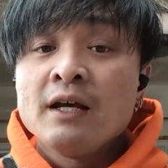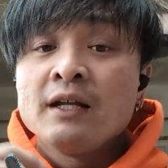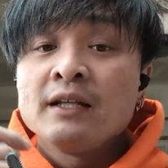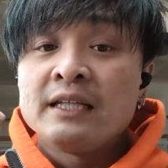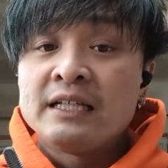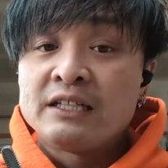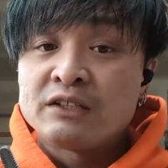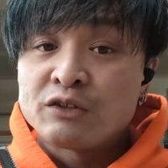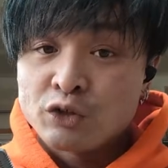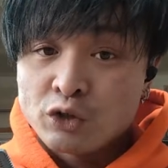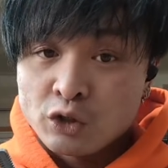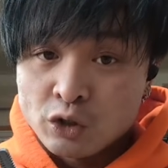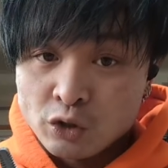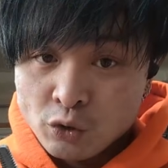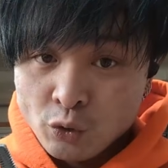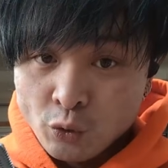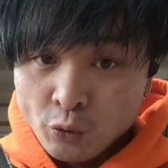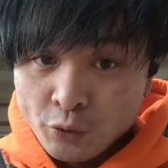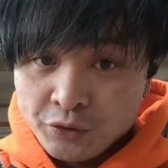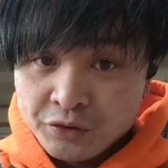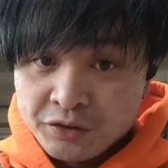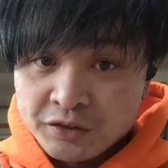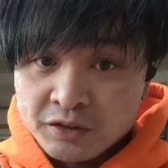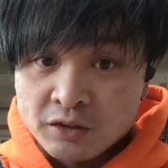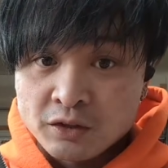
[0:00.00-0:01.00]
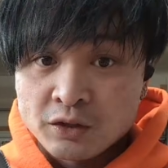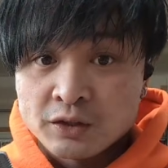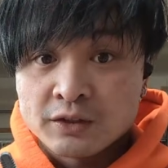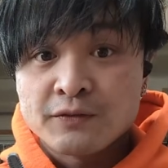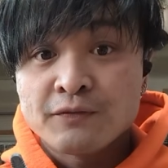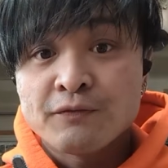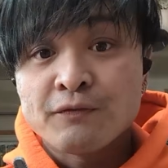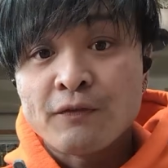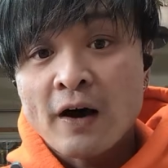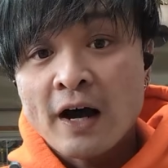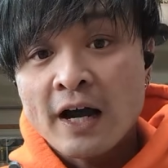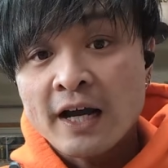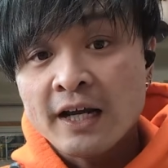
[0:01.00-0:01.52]
These are called coarse. There's
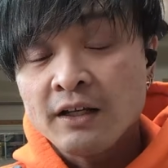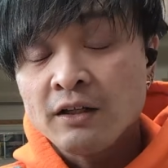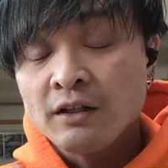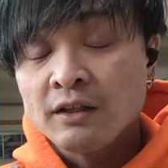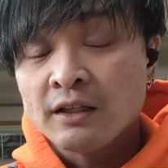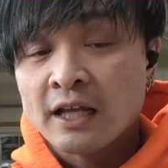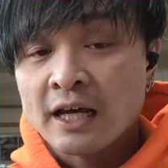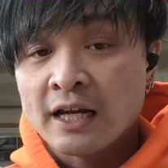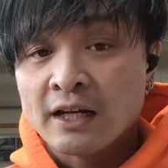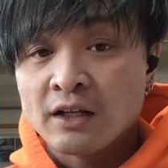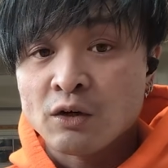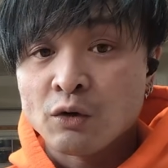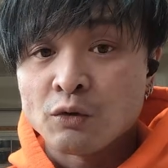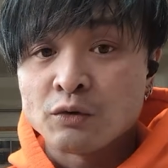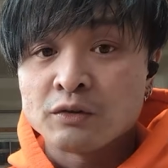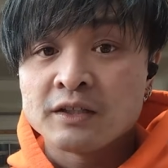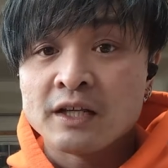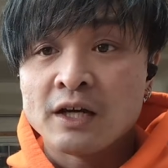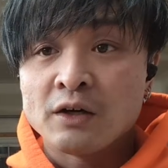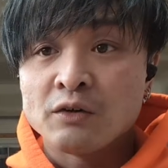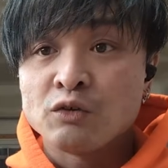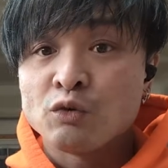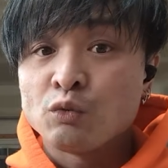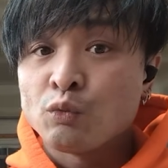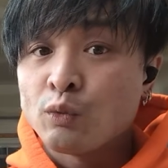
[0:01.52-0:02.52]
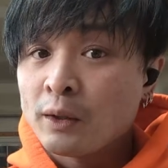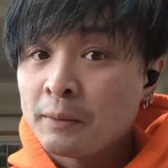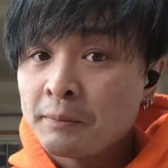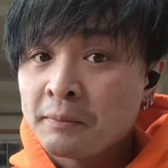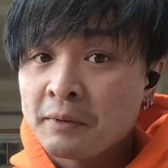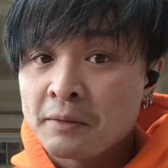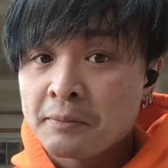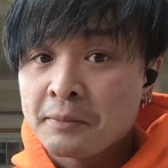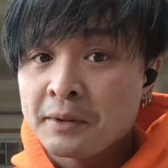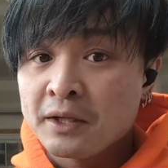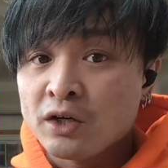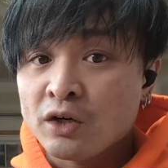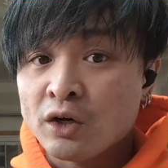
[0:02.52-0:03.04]
fine, that goes down to 1
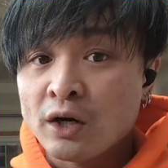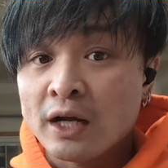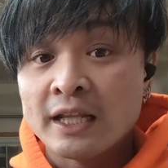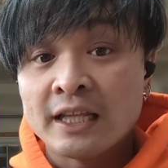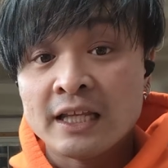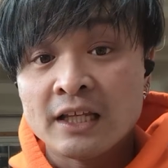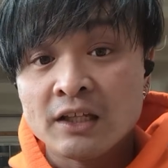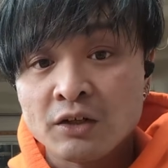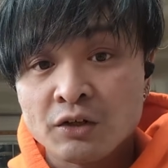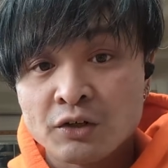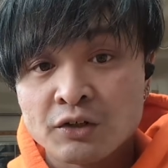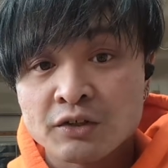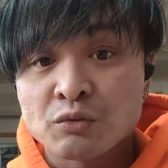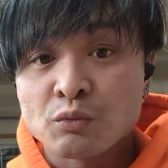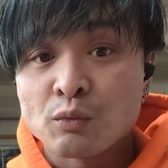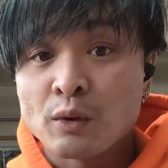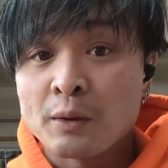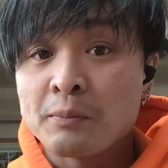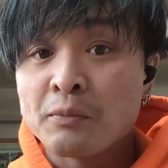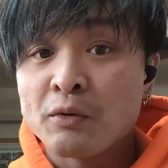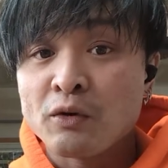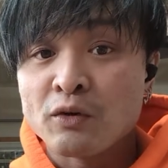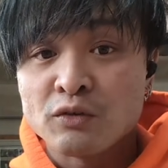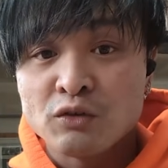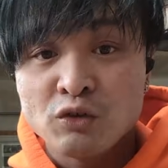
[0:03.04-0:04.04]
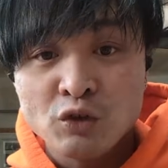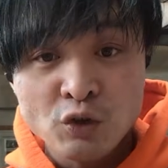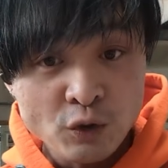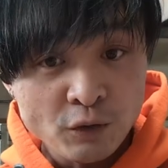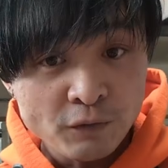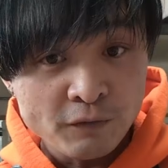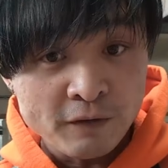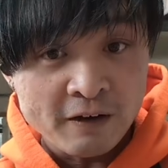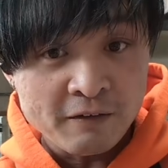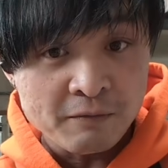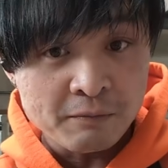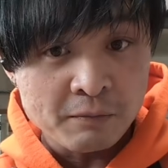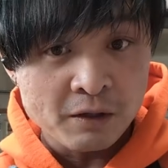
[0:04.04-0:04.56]
millimeter, and then there's
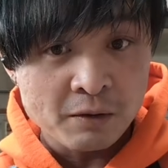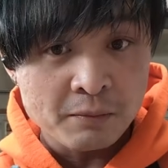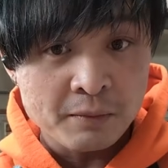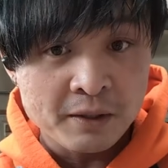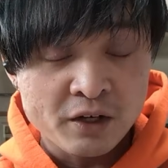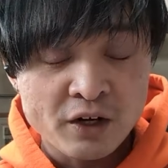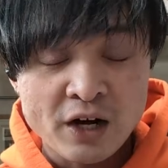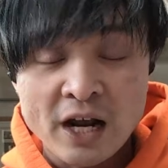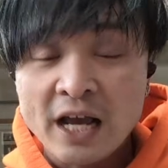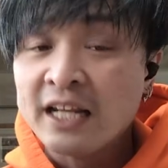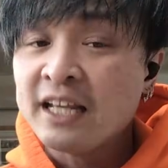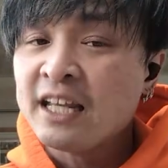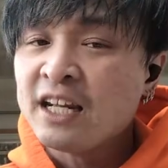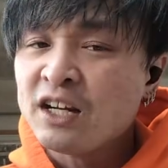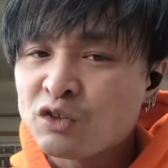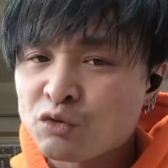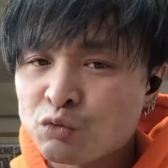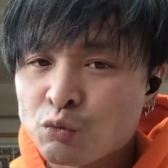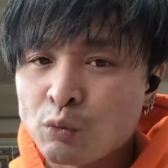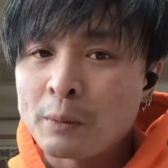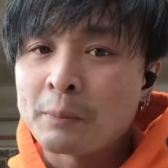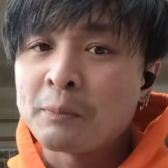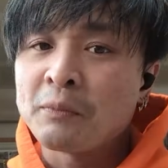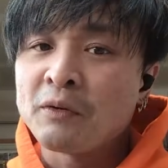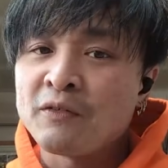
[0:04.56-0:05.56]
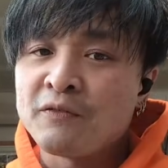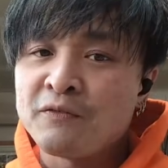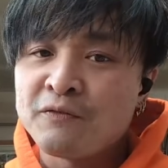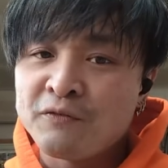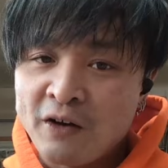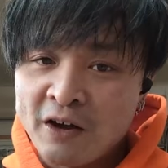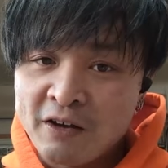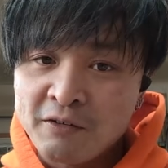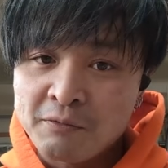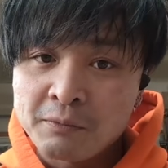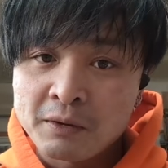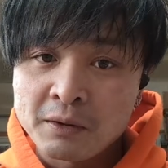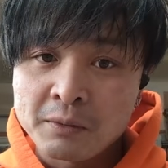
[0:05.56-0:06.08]
1.25 millimeter, and then there's
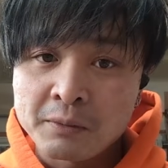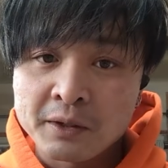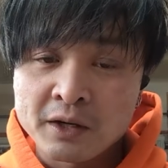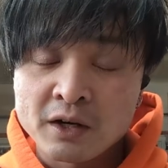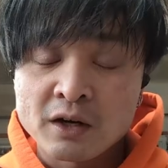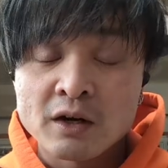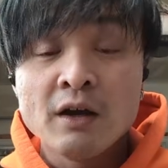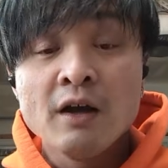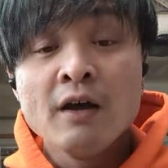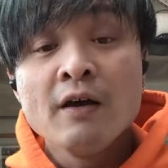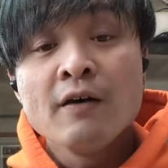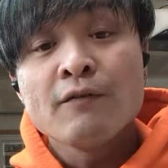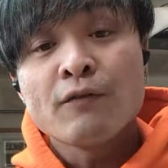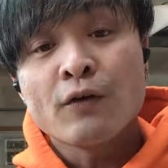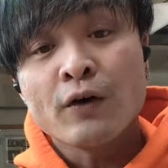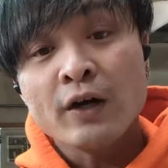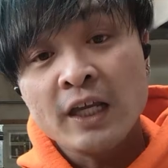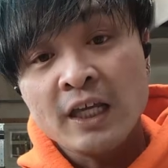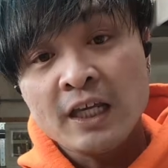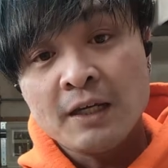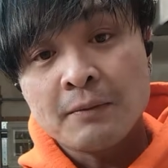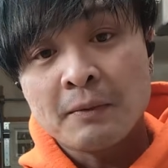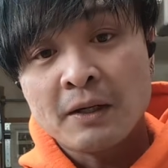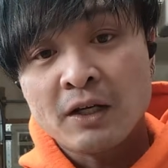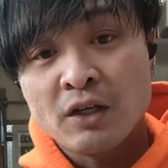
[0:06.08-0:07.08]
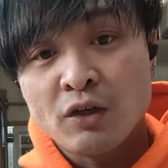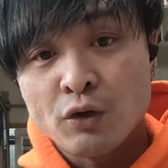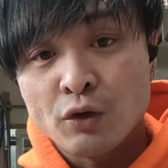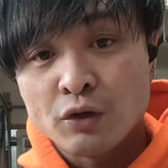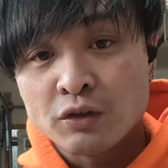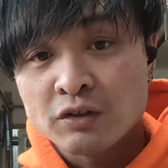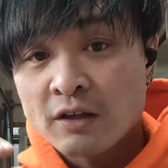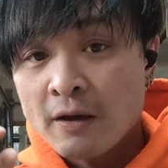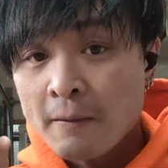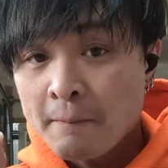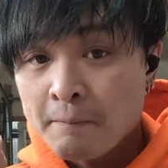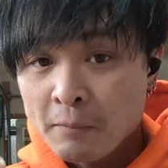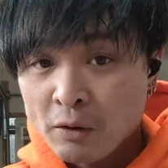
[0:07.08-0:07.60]
1.5 millimeter. For HEMA use,
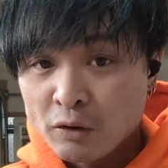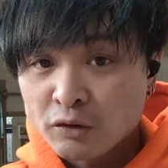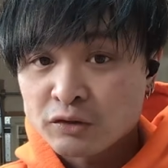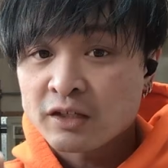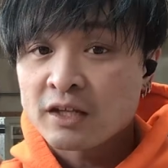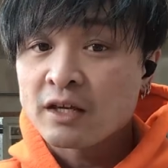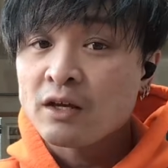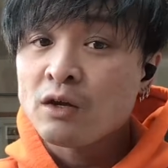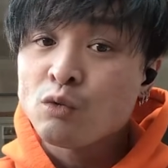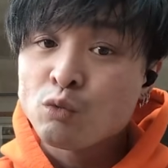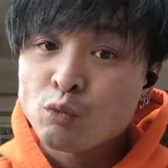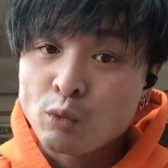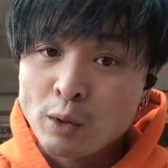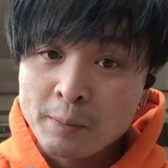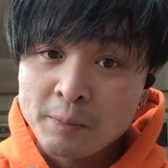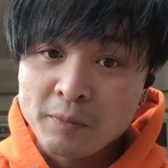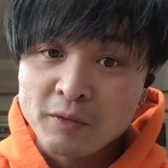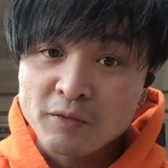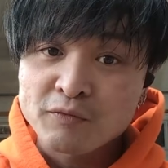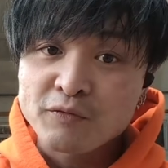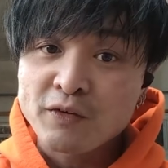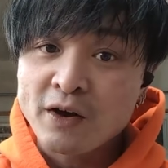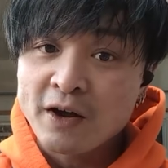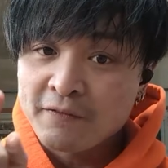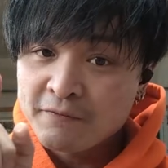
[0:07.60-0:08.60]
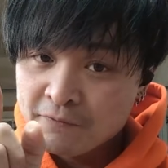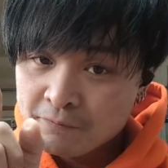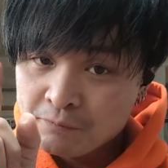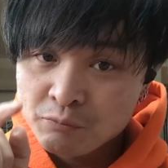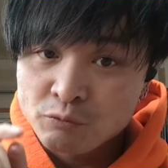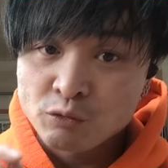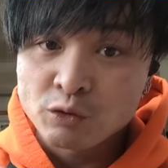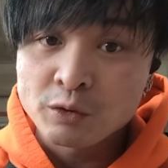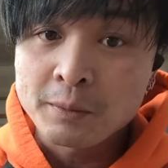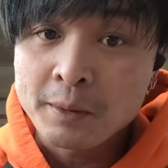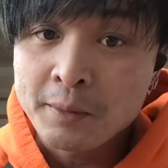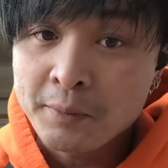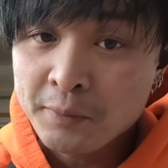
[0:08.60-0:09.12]
mostly 1.5,
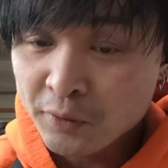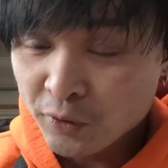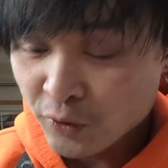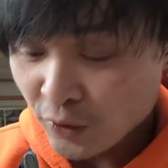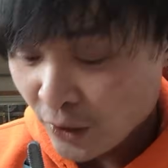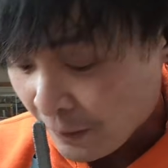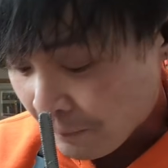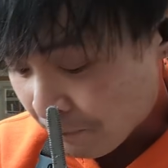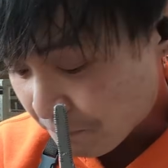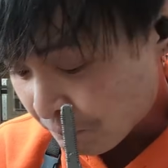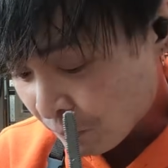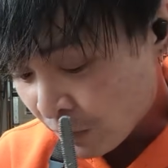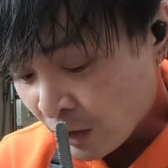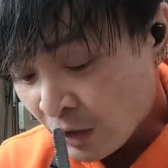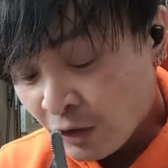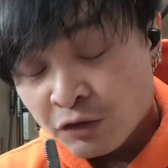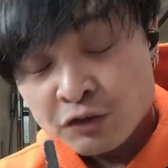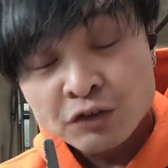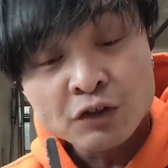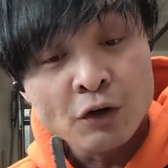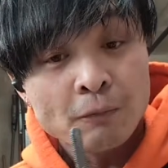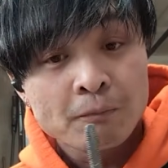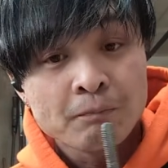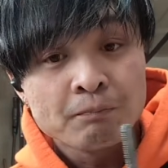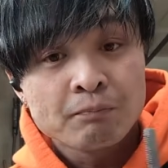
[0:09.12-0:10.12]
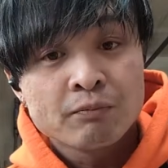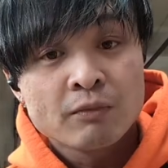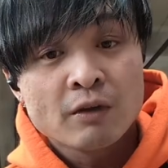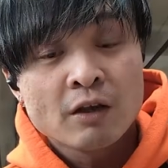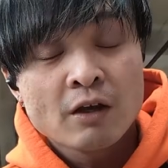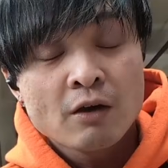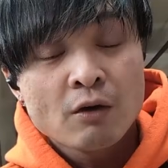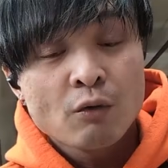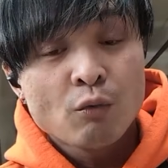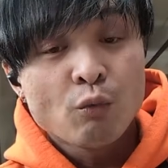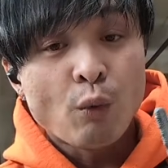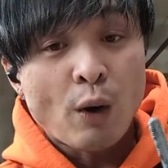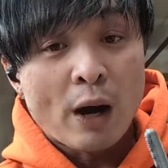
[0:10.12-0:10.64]
remember, okay? So
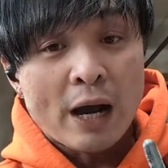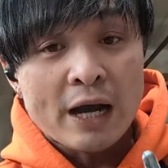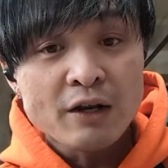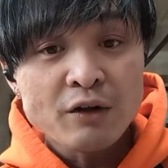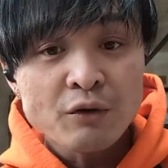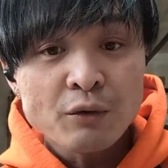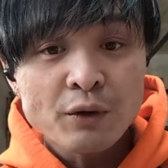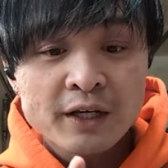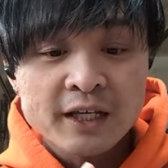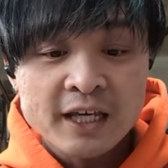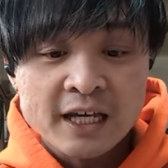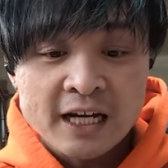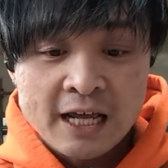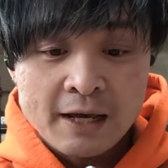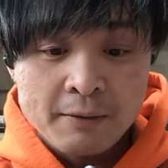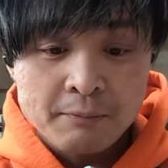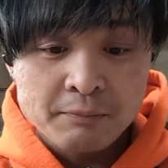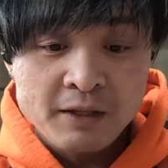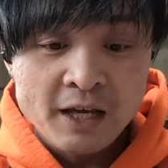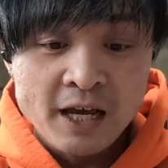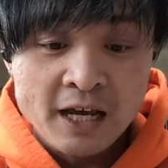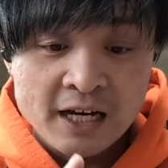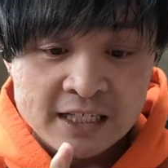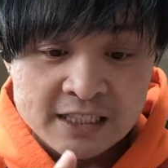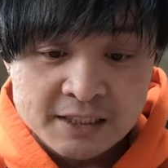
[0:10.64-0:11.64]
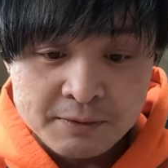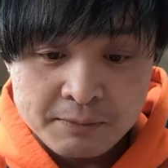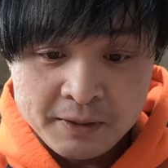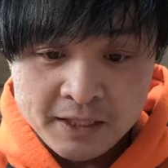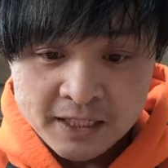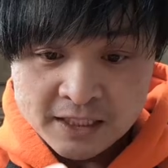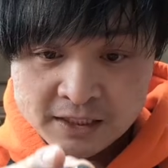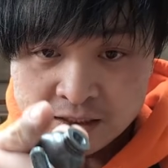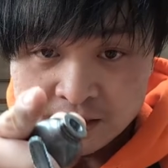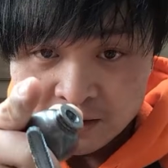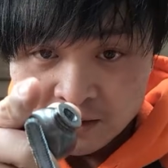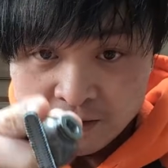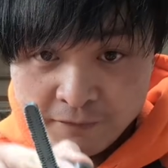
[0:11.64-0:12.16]
why do I get M10? It's
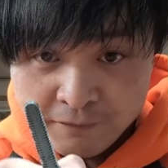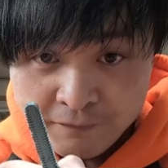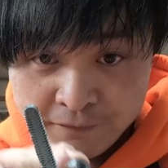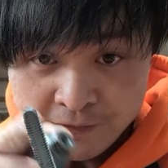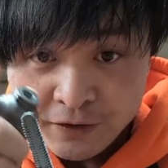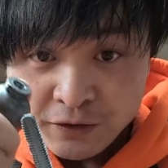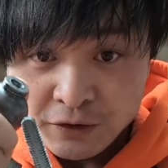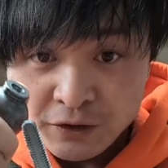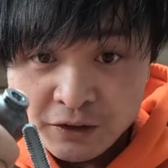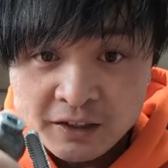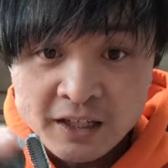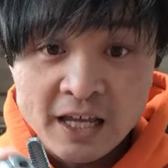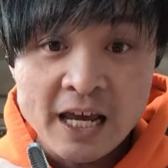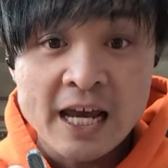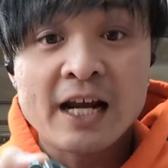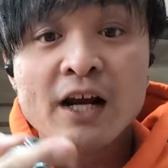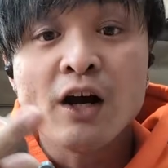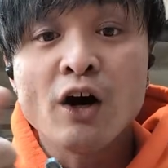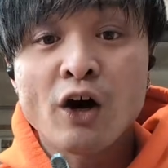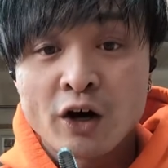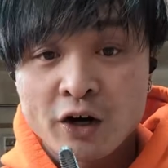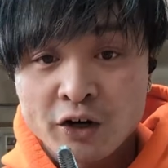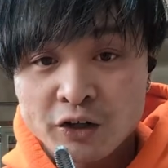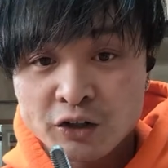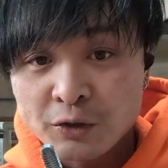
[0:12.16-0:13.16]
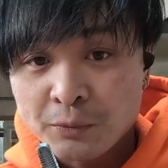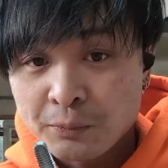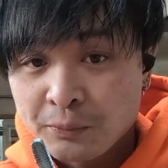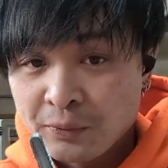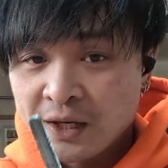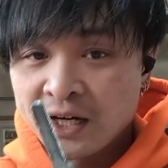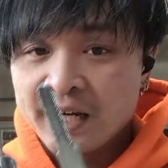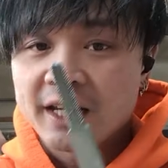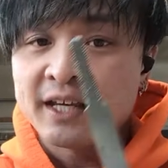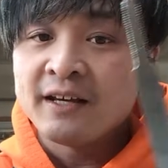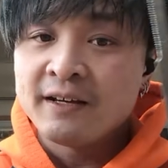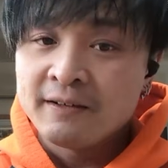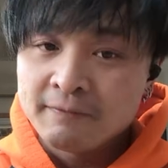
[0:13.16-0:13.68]
because thicker the tang, harder to
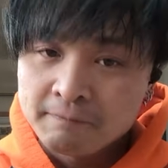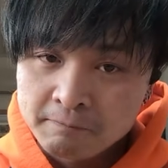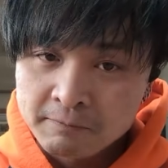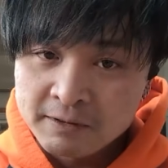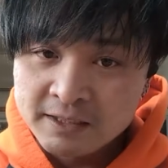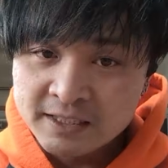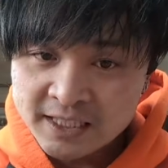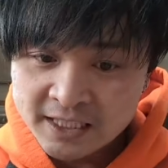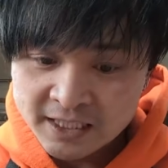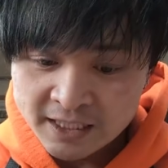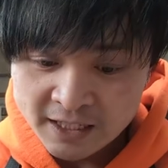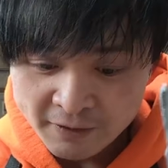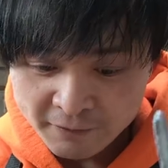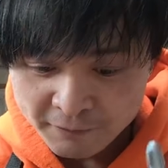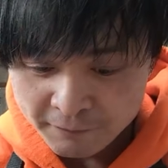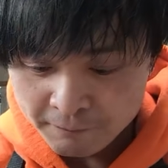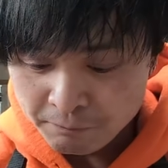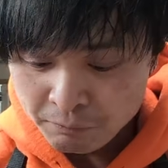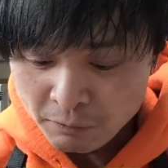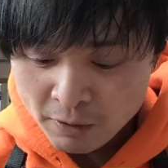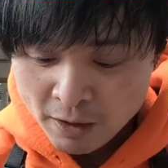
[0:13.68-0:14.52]
break, easy enough.